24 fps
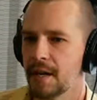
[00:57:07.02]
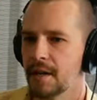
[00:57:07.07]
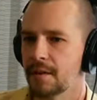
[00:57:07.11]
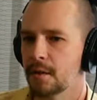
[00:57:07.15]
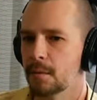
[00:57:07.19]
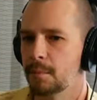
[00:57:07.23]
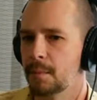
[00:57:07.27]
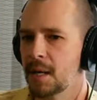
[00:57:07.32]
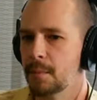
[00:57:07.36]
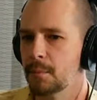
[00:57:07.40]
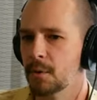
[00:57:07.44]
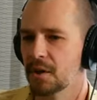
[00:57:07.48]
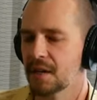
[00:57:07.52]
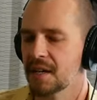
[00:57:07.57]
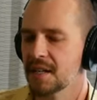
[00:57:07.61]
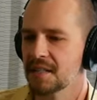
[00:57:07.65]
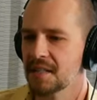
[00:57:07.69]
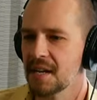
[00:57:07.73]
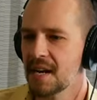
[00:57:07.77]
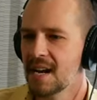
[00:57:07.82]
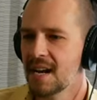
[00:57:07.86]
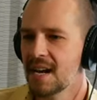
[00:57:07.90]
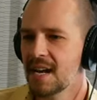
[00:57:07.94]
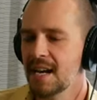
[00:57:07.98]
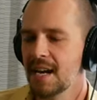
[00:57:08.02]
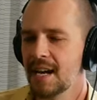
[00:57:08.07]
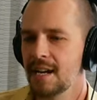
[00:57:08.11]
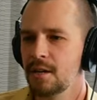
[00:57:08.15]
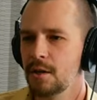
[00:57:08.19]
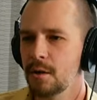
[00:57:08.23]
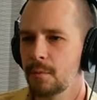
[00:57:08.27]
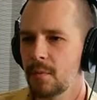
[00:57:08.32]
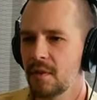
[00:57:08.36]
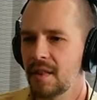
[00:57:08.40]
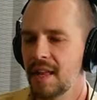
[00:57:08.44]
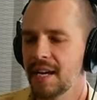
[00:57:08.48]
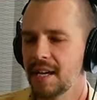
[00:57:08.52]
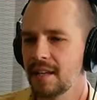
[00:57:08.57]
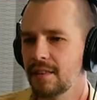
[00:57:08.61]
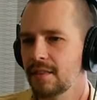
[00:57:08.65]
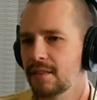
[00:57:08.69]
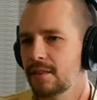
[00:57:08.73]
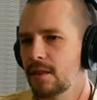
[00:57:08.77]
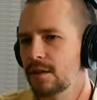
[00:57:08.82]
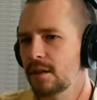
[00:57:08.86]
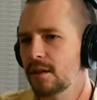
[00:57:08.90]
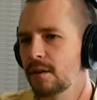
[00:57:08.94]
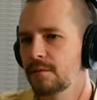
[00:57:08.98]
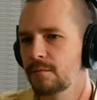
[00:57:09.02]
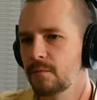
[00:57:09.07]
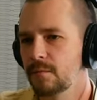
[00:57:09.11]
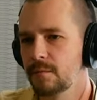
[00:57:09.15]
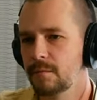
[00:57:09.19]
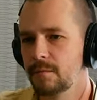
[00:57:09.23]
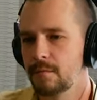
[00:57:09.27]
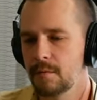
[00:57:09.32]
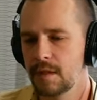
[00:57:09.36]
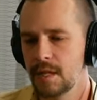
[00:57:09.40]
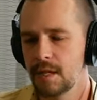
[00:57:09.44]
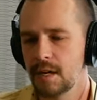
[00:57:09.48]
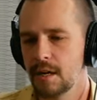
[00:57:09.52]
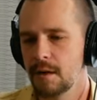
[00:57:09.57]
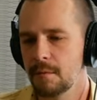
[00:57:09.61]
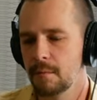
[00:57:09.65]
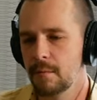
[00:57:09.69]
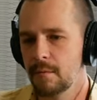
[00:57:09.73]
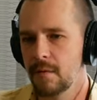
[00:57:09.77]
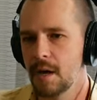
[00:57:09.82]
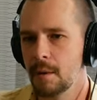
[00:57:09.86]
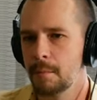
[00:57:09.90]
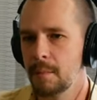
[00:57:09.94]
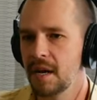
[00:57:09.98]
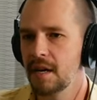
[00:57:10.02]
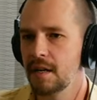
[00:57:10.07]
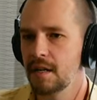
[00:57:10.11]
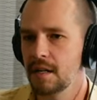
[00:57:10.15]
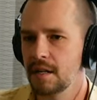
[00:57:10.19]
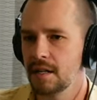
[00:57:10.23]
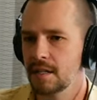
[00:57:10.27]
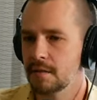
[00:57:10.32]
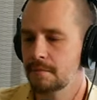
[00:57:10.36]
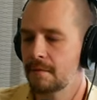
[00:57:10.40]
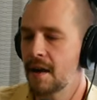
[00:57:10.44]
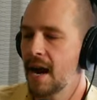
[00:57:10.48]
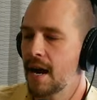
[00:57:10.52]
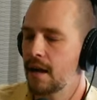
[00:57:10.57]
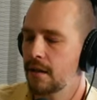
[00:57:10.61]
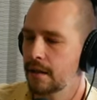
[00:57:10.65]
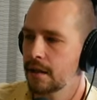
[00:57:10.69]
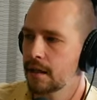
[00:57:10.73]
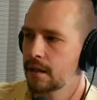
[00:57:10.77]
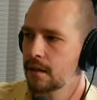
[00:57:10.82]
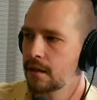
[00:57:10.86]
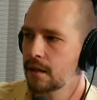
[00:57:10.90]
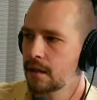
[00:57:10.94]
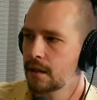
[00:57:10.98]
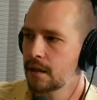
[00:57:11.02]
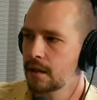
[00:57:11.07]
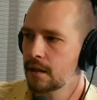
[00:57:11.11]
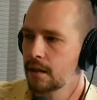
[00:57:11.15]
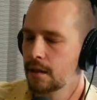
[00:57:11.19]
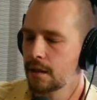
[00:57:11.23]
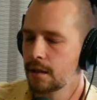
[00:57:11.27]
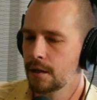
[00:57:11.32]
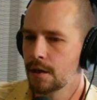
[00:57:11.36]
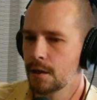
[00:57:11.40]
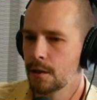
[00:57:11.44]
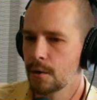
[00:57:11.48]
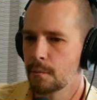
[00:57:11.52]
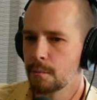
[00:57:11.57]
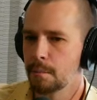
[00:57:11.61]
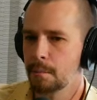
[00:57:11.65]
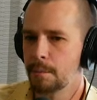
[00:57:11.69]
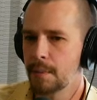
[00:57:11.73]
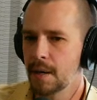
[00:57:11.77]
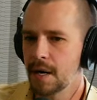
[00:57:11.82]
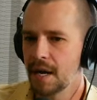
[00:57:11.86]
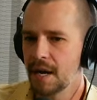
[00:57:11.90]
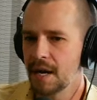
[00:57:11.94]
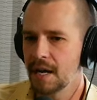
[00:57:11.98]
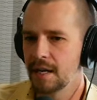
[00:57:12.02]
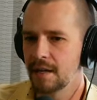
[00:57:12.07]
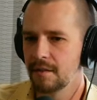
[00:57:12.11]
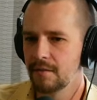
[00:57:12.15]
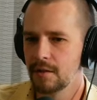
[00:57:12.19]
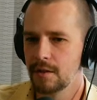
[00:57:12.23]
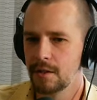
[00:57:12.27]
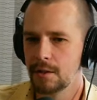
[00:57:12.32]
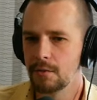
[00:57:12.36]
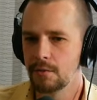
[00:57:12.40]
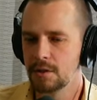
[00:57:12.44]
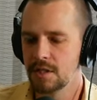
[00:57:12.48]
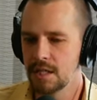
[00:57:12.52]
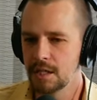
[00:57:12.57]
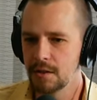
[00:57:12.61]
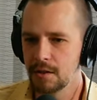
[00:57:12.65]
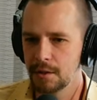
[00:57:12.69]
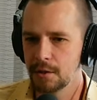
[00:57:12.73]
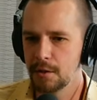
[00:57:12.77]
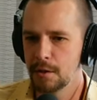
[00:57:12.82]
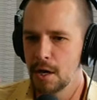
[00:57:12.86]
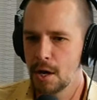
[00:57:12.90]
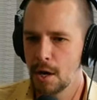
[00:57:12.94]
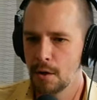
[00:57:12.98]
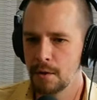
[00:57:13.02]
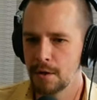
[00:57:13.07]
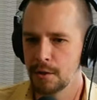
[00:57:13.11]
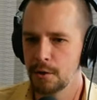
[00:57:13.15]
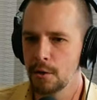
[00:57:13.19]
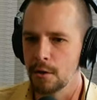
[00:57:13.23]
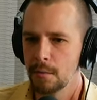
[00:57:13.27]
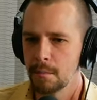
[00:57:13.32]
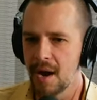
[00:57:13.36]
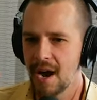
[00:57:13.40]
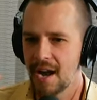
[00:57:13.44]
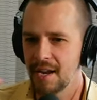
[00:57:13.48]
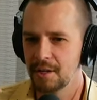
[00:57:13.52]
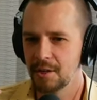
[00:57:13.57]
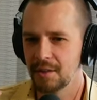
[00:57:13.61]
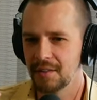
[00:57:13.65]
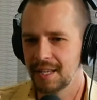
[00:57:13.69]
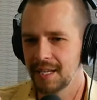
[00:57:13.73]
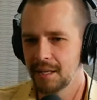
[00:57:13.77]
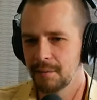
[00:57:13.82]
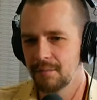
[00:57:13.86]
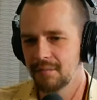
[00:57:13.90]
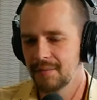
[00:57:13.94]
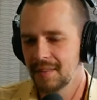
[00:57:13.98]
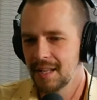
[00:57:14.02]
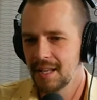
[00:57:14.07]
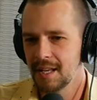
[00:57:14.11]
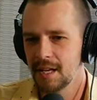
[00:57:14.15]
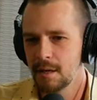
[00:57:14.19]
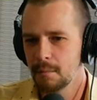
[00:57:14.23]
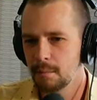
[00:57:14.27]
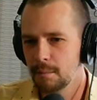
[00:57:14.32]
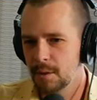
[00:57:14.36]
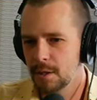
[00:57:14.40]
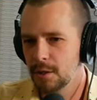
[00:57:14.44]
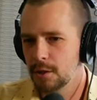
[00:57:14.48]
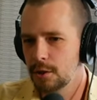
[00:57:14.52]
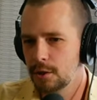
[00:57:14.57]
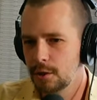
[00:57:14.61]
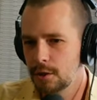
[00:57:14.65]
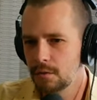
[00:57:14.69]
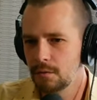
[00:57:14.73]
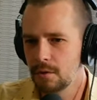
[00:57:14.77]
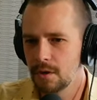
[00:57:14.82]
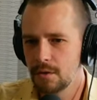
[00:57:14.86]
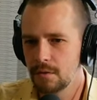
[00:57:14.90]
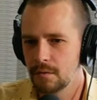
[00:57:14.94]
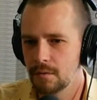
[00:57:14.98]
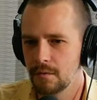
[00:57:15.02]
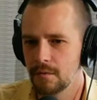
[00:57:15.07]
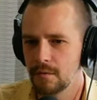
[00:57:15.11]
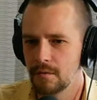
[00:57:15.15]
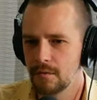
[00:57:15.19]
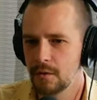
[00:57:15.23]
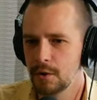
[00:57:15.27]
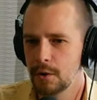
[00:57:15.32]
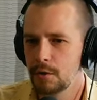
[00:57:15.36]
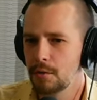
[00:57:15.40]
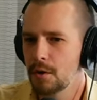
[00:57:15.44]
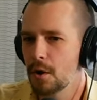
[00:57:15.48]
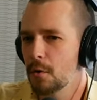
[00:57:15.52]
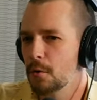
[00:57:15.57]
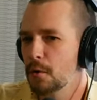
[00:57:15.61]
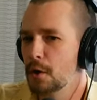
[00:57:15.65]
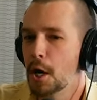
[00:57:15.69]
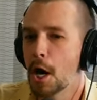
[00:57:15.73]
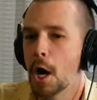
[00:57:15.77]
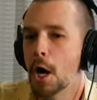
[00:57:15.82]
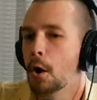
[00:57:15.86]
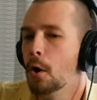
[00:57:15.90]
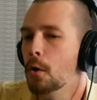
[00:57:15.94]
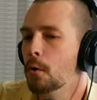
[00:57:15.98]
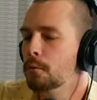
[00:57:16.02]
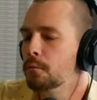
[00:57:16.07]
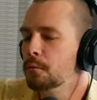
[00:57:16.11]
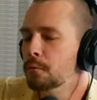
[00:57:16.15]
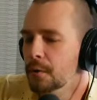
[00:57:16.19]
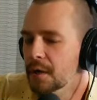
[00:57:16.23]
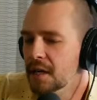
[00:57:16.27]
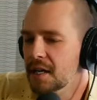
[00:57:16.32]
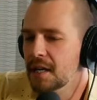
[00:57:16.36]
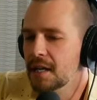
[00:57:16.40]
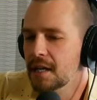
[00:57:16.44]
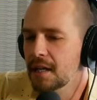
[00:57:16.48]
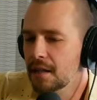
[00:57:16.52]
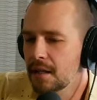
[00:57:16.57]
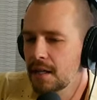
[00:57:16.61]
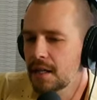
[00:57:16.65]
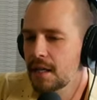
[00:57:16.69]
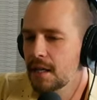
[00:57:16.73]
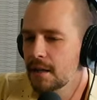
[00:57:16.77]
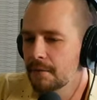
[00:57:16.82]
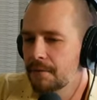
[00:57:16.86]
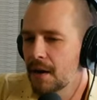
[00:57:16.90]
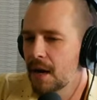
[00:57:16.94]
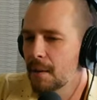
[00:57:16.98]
the other people, because in your, like, their, their opinion is valid. Yeah. You know, but you still know in your mind, you're like, but you don't you don't know really if